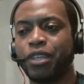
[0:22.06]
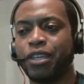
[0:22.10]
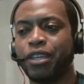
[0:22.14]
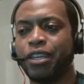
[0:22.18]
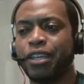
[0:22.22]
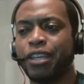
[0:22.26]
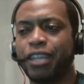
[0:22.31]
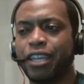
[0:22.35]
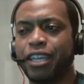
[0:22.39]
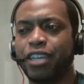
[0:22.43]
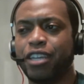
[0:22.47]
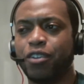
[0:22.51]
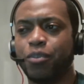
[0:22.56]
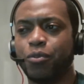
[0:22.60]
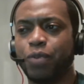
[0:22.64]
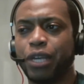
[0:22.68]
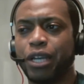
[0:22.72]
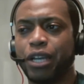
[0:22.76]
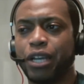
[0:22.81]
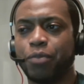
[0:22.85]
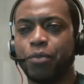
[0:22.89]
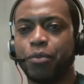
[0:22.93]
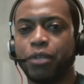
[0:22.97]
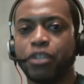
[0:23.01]
Anyway,
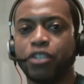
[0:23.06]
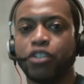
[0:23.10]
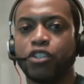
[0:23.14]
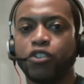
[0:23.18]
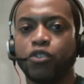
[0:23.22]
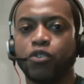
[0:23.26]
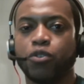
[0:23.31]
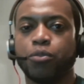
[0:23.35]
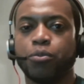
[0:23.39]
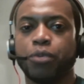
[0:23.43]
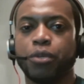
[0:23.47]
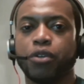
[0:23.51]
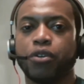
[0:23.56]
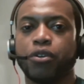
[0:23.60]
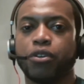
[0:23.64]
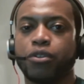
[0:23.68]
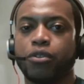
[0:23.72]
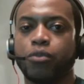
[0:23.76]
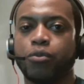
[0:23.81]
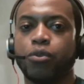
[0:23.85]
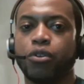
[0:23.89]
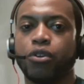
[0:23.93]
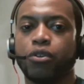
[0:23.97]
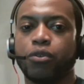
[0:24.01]
I'm pretty sure it's gonna be good
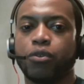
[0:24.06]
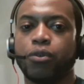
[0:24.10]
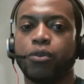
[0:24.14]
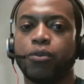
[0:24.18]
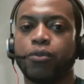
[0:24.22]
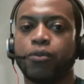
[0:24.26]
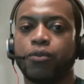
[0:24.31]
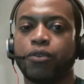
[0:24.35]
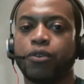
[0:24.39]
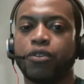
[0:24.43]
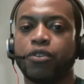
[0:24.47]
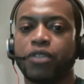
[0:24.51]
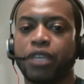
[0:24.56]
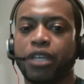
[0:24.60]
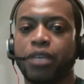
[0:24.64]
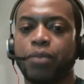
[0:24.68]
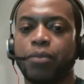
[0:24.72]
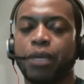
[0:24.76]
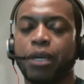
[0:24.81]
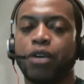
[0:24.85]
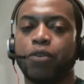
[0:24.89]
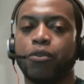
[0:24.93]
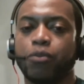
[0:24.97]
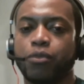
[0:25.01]
because Wonder Woman first came
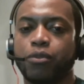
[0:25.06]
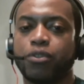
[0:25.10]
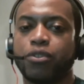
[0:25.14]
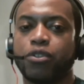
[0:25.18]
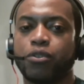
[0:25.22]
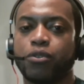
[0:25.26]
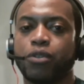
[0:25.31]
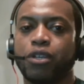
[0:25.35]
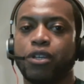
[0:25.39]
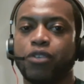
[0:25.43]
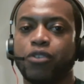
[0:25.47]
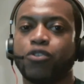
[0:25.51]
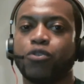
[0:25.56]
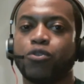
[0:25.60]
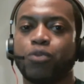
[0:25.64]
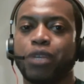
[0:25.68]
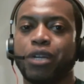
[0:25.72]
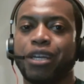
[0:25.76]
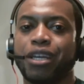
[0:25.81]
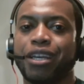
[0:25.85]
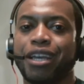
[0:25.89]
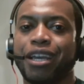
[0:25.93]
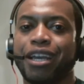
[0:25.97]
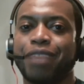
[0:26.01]
out was it was
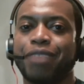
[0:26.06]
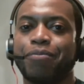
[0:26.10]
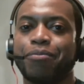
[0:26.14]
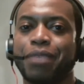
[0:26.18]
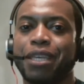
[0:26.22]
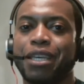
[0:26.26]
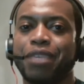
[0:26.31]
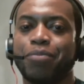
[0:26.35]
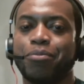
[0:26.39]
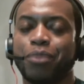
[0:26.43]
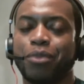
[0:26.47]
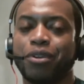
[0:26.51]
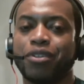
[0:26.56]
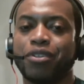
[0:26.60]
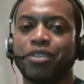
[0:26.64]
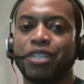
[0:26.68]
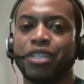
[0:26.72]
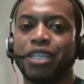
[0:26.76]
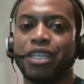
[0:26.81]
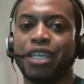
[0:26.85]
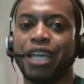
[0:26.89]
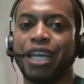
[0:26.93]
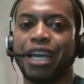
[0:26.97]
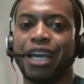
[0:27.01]
great. Me
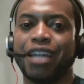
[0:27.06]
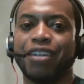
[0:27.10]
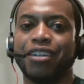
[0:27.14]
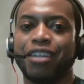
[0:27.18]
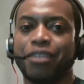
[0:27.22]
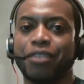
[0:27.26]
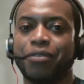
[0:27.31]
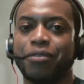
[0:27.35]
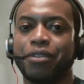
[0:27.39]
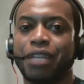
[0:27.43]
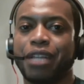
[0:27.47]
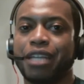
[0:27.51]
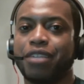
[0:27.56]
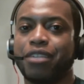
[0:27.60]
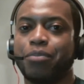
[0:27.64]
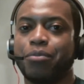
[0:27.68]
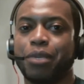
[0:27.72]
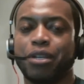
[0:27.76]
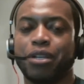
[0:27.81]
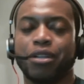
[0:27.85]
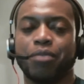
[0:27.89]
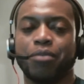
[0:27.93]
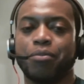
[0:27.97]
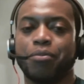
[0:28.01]
personally, I definitely like the
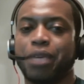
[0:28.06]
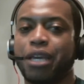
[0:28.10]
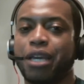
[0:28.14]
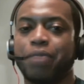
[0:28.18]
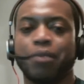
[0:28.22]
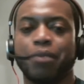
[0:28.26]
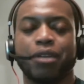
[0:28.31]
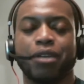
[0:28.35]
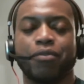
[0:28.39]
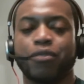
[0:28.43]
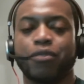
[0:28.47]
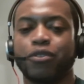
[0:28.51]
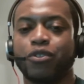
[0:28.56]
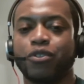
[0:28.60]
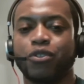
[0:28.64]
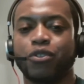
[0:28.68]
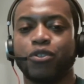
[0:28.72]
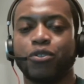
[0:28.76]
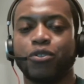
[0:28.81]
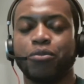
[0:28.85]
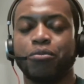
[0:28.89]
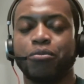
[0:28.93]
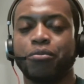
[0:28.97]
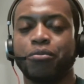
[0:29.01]
better than Batman versus
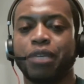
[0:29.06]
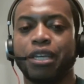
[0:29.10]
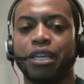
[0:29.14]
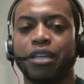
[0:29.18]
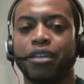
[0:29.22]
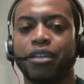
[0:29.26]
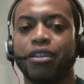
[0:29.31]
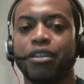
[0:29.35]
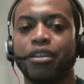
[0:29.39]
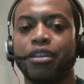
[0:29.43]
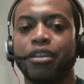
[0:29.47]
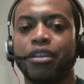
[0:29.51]
Superman.